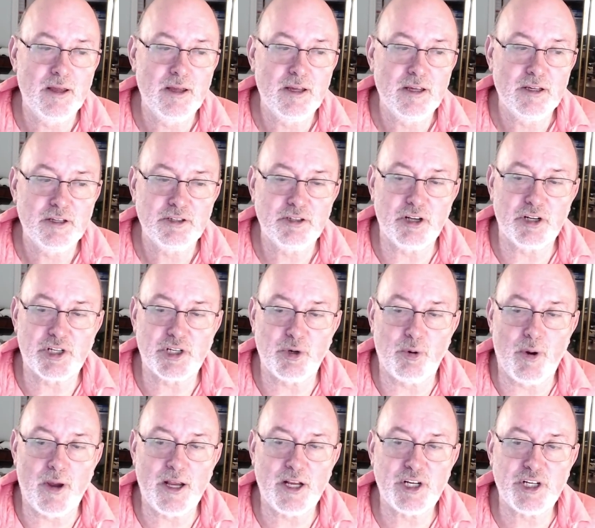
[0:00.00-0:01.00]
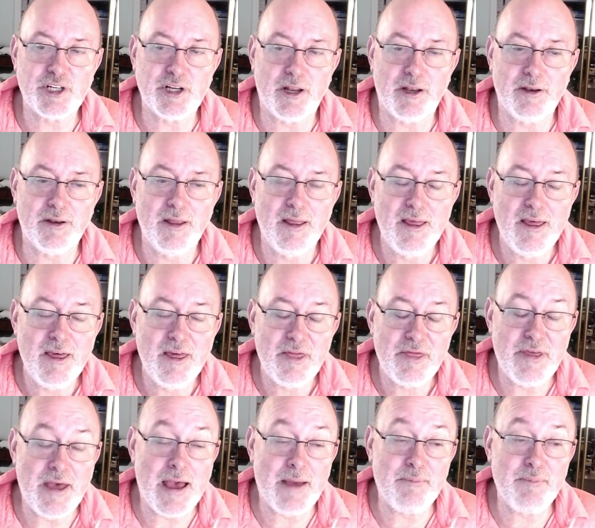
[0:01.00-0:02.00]
situation.
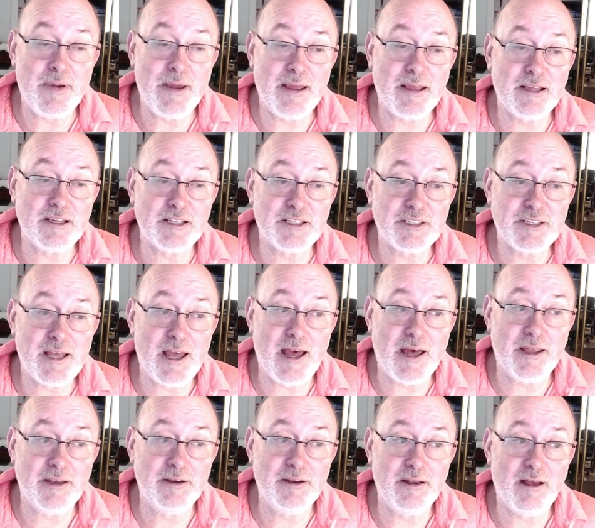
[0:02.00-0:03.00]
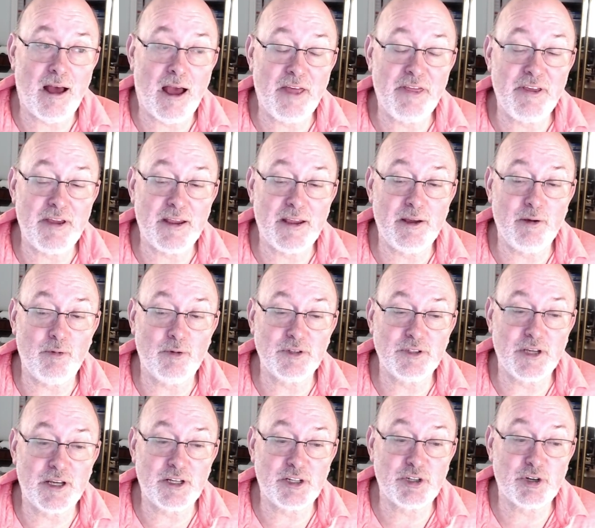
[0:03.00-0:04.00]
That being said, I think it was
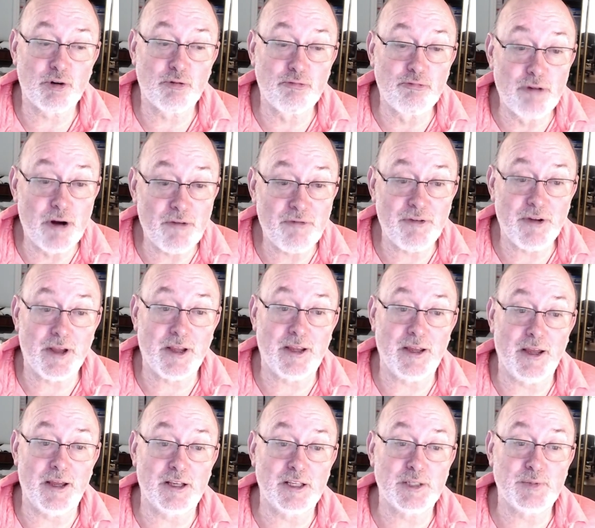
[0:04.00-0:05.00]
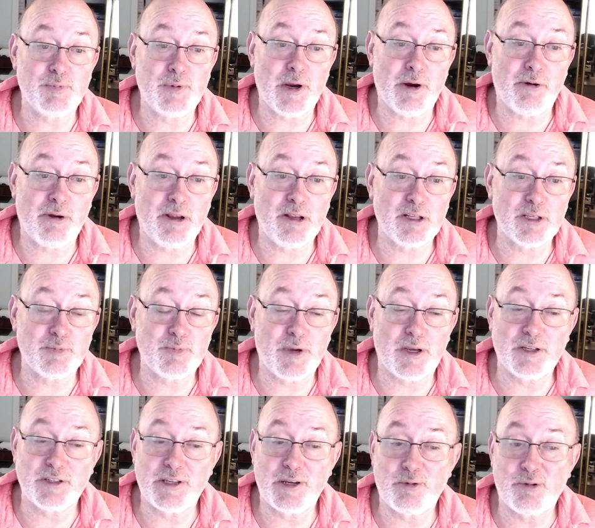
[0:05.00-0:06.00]
a terrific experience
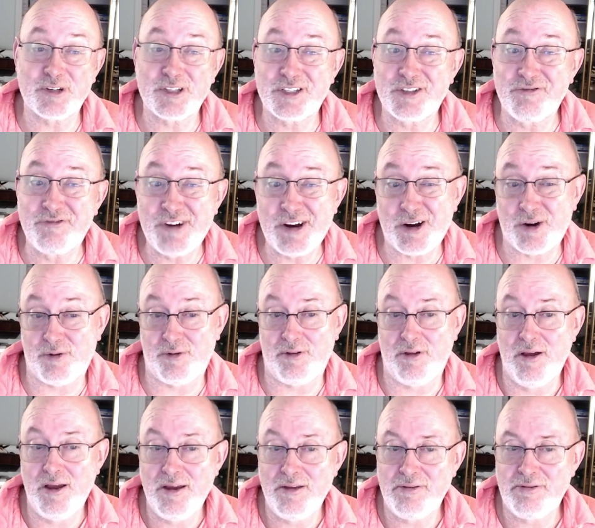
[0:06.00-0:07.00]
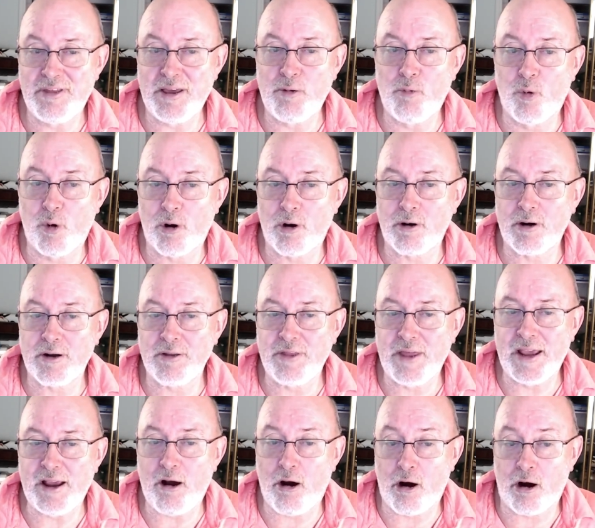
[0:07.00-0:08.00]
because they were and
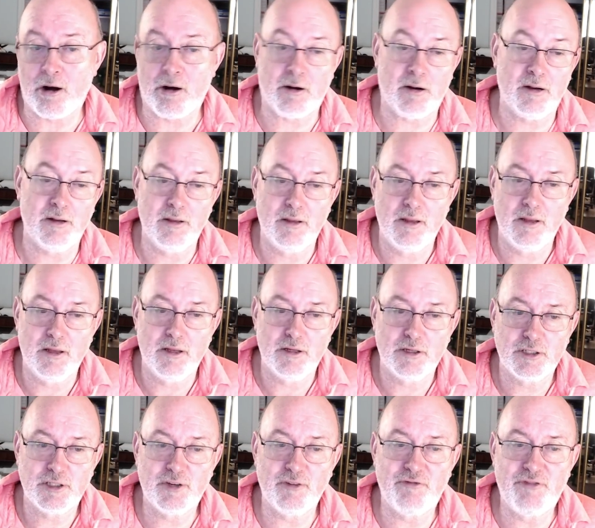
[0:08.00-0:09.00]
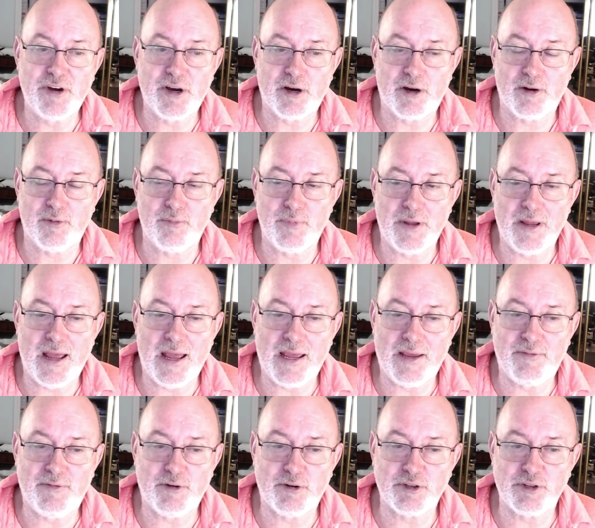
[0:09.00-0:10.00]
they are severe
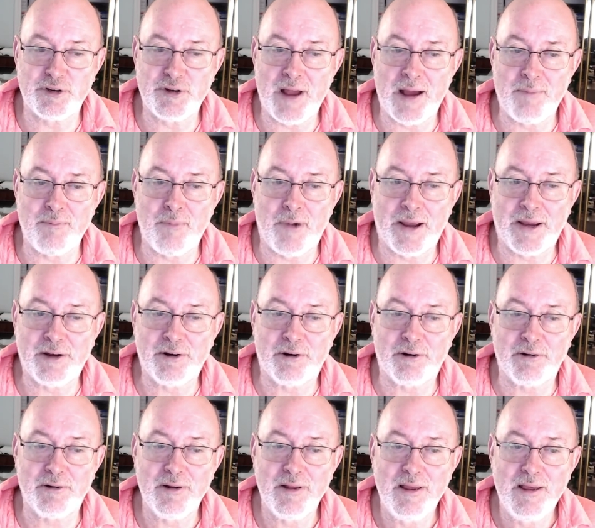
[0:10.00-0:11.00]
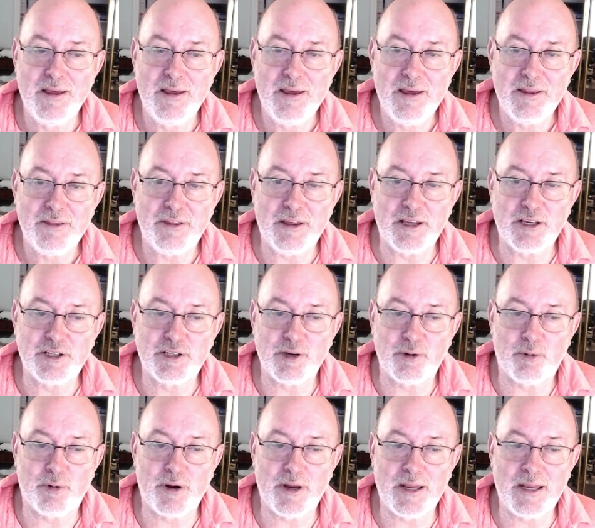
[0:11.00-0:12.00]
behaviors. They're not minor things that
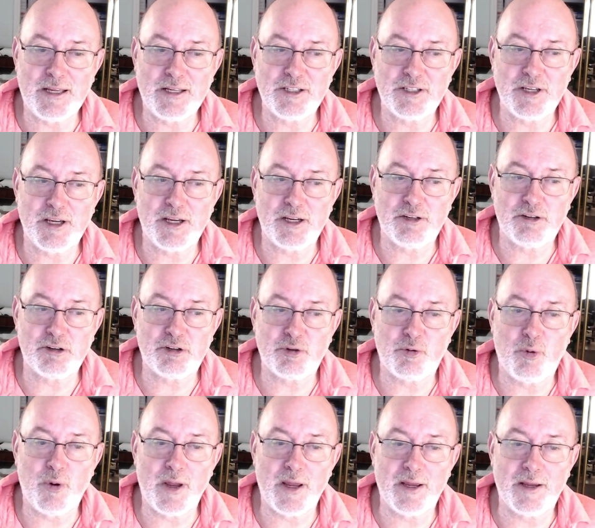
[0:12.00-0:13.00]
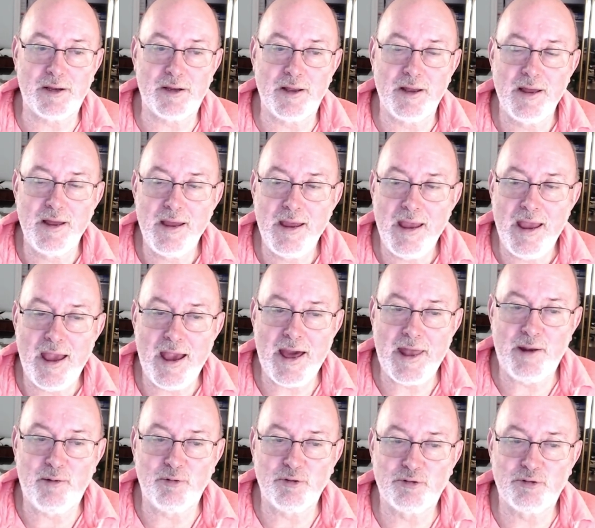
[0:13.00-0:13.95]
were easy to tweak. And it was